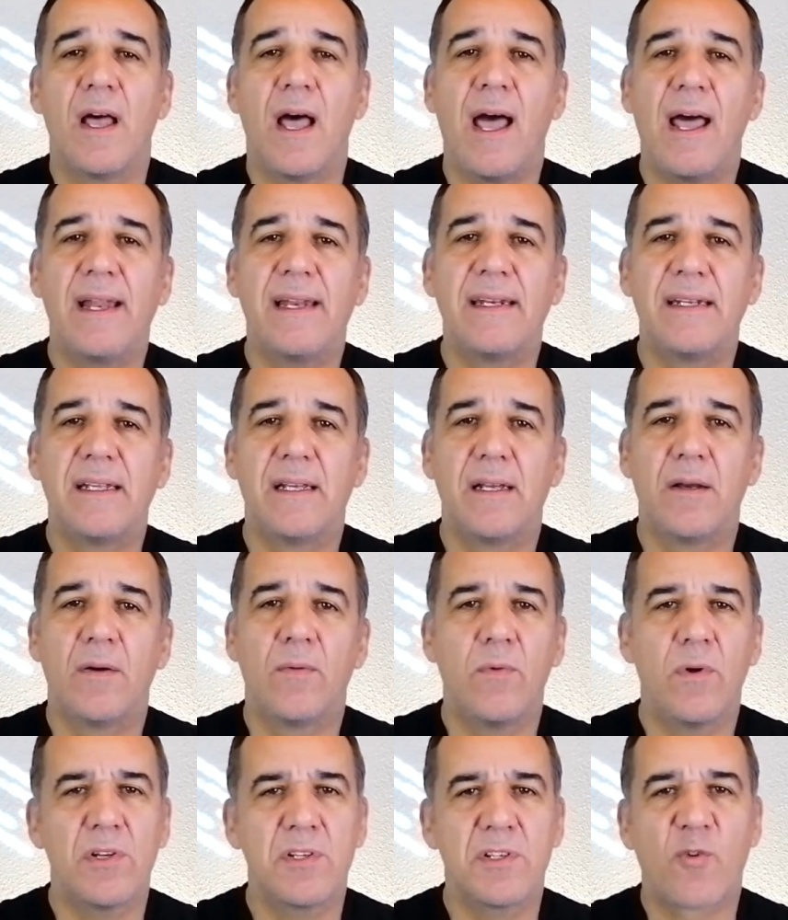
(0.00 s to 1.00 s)
and
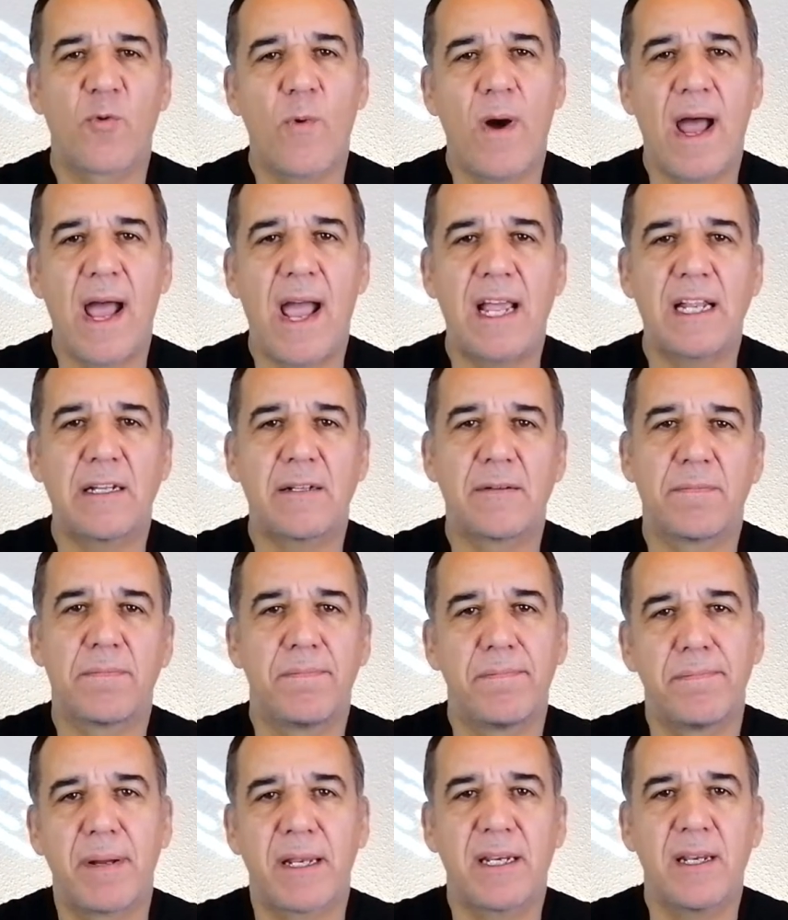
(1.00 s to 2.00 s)
was quite
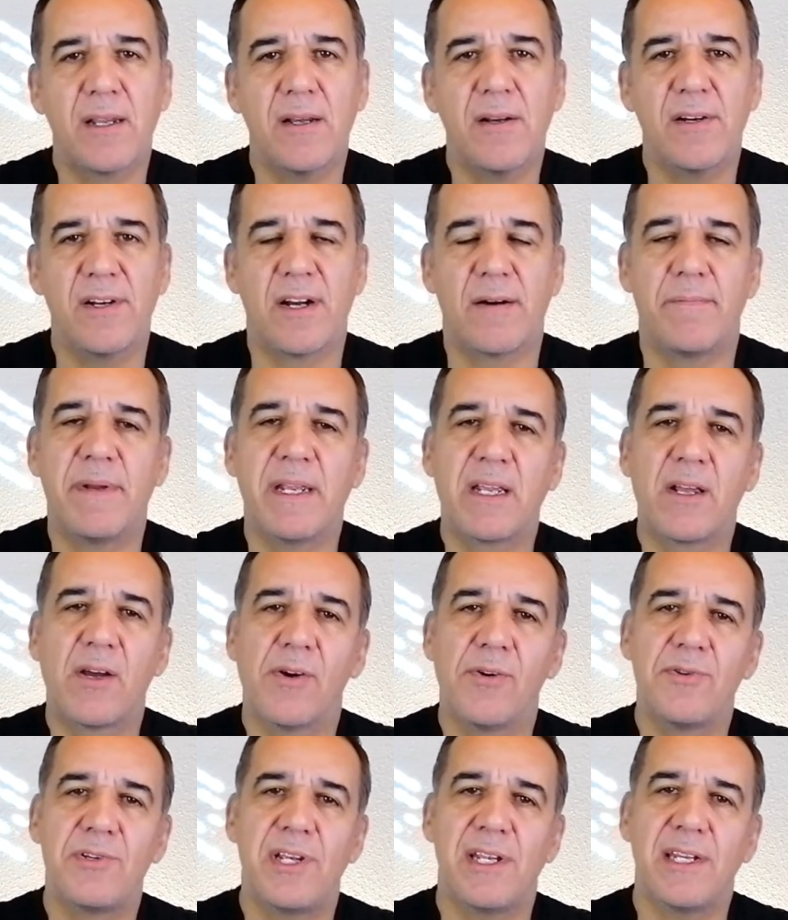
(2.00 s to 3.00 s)
peculiar
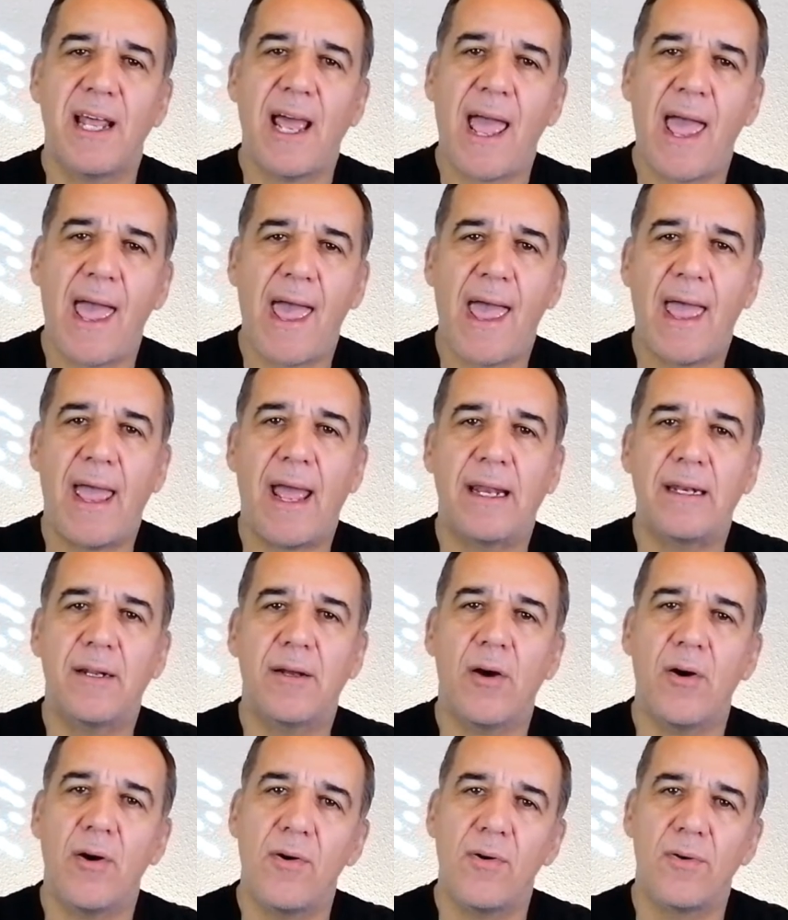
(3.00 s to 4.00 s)
because it
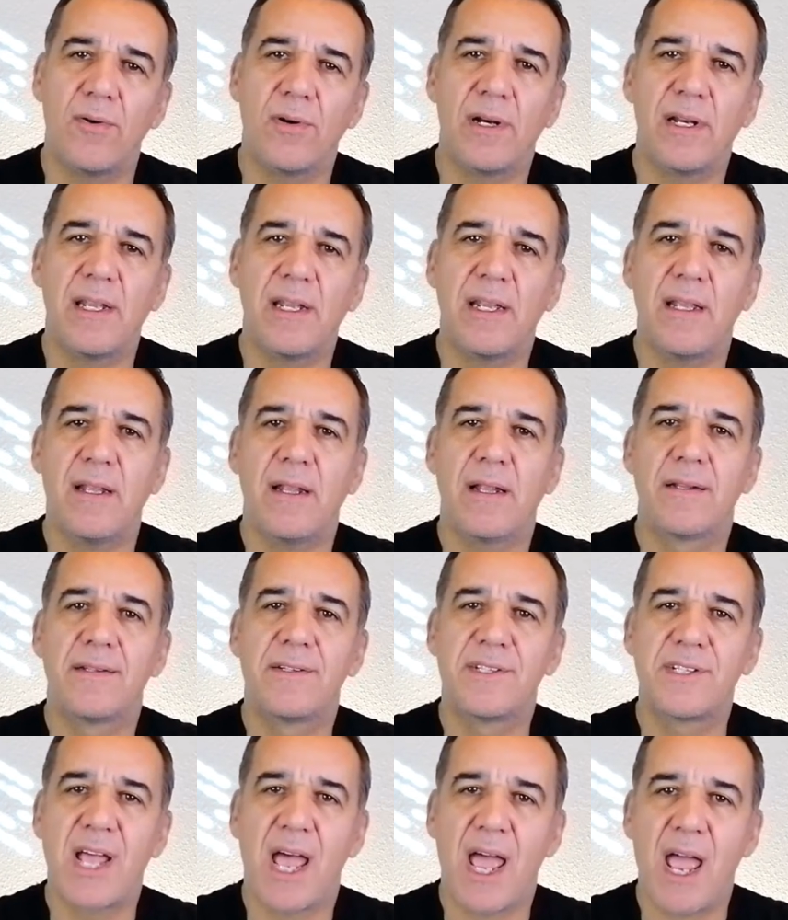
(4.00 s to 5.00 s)
had only
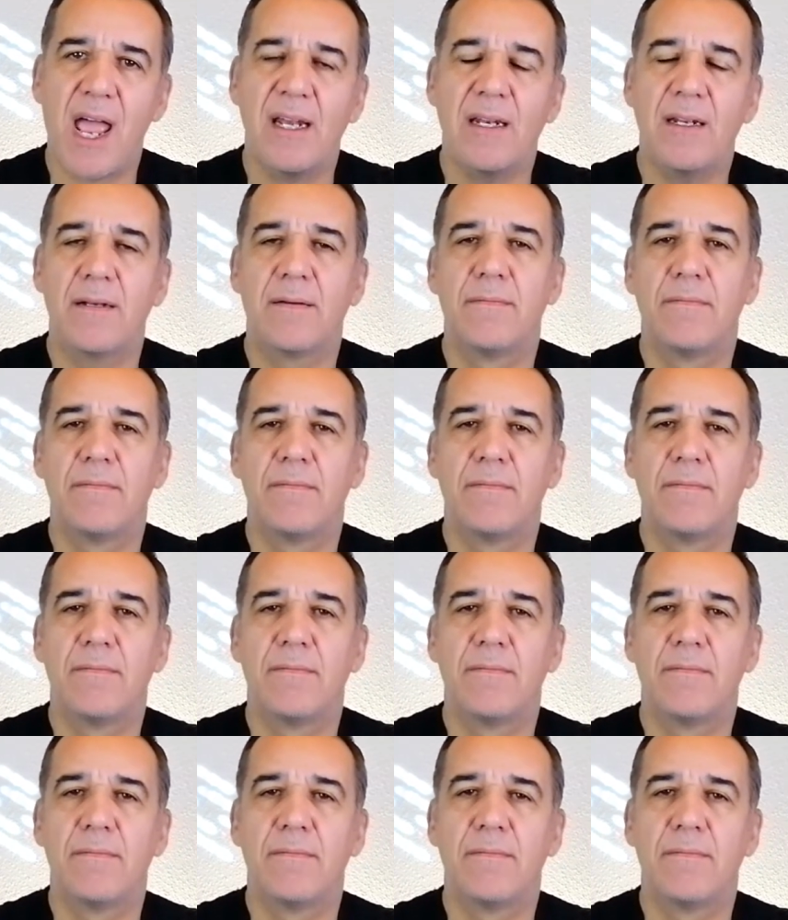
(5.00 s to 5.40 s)
10